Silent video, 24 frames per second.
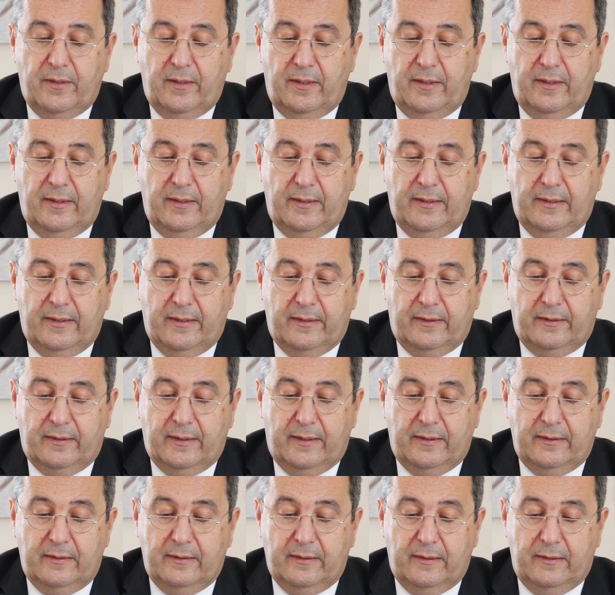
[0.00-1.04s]
uh,
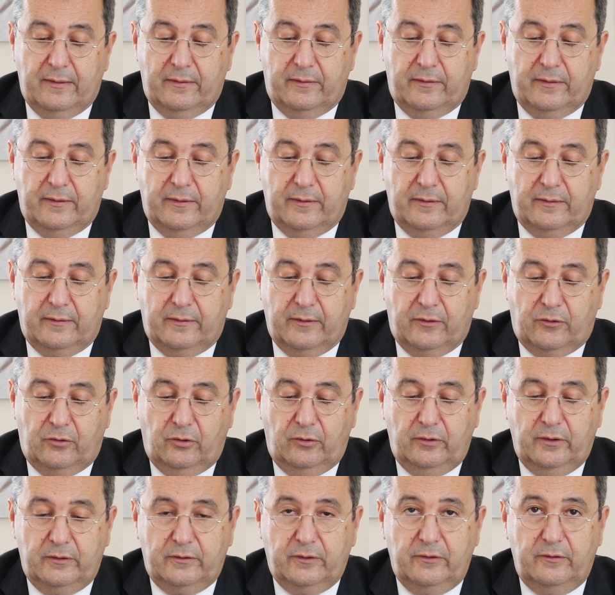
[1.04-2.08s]
then the, the
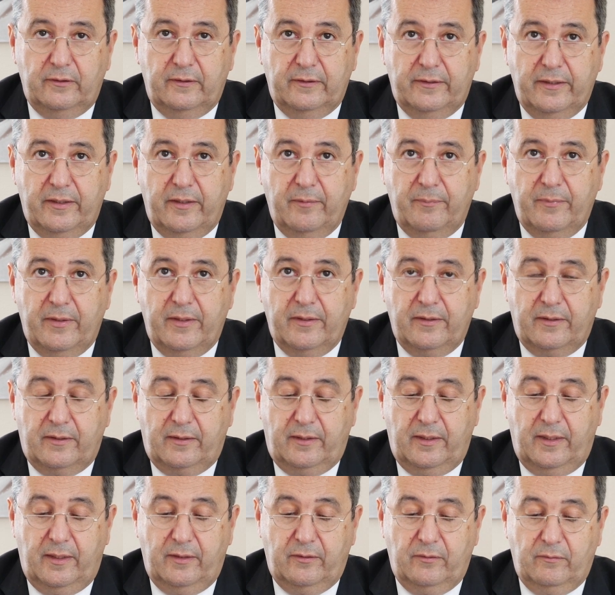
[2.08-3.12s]
collateral ligament
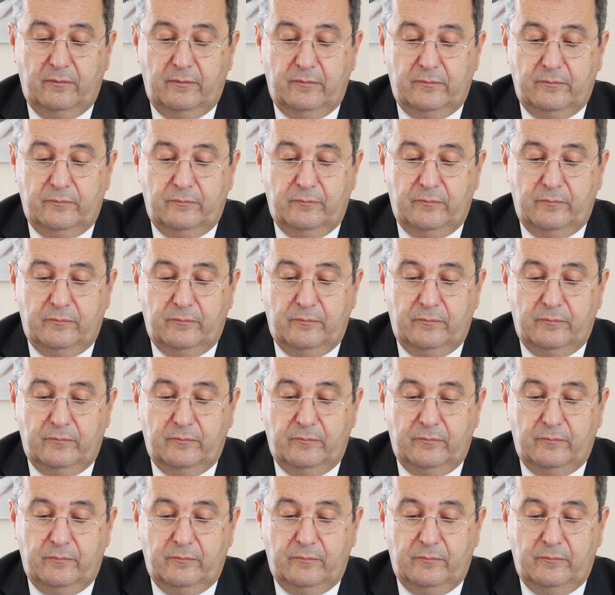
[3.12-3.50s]
can